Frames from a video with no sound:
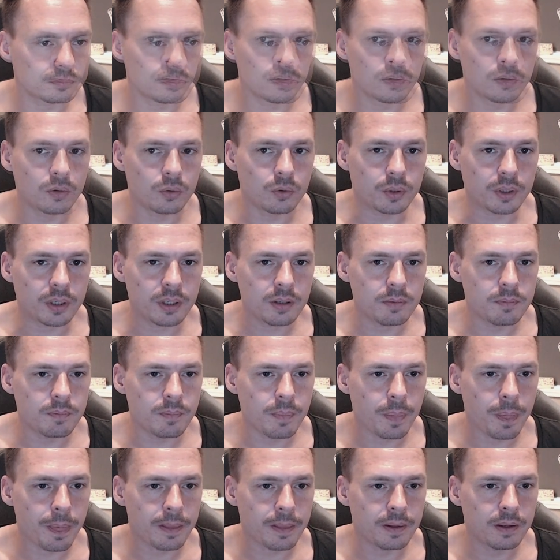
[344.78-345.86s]
Okay,
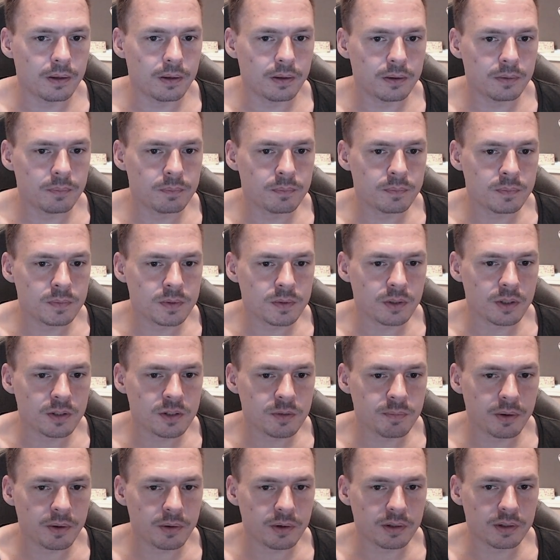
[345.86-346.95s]
so that's
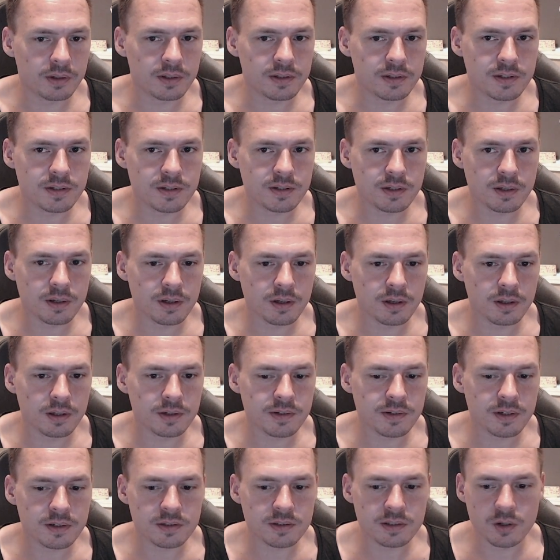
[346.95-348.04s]
about it. Let's
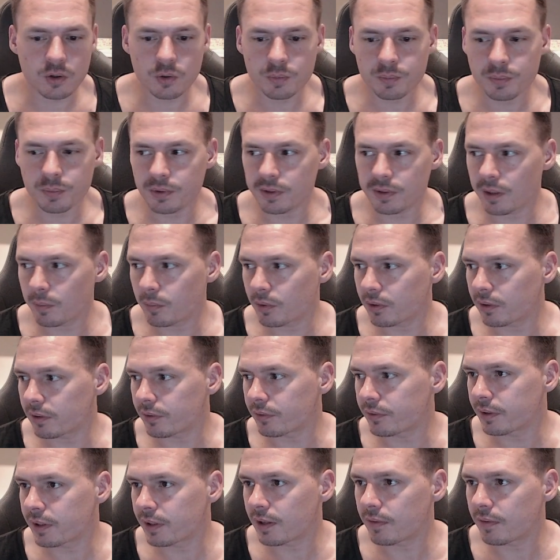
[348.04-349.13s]
actually open the emulator
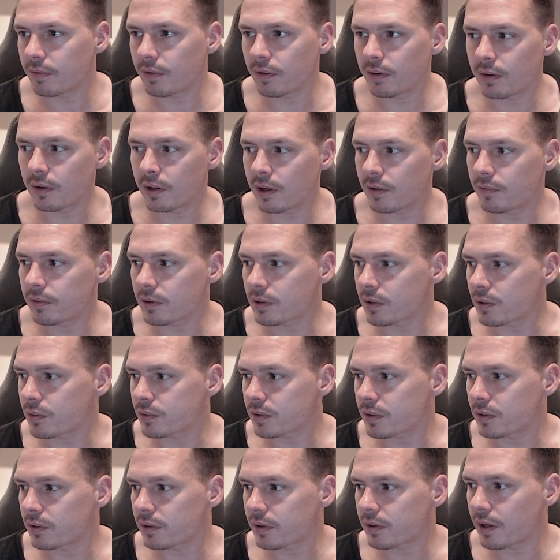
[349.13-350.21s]
and have a closer
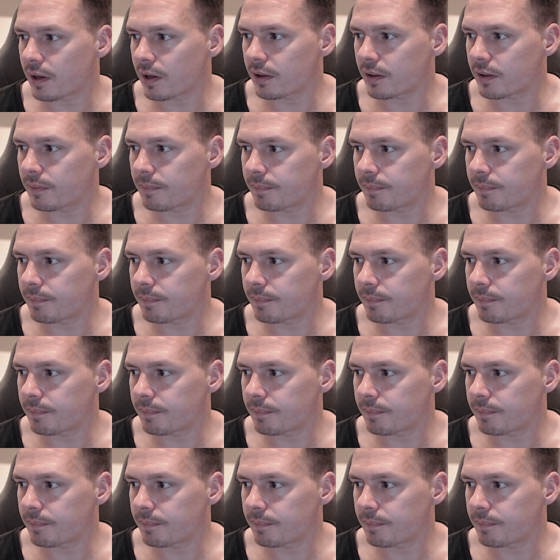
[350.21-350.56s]
look at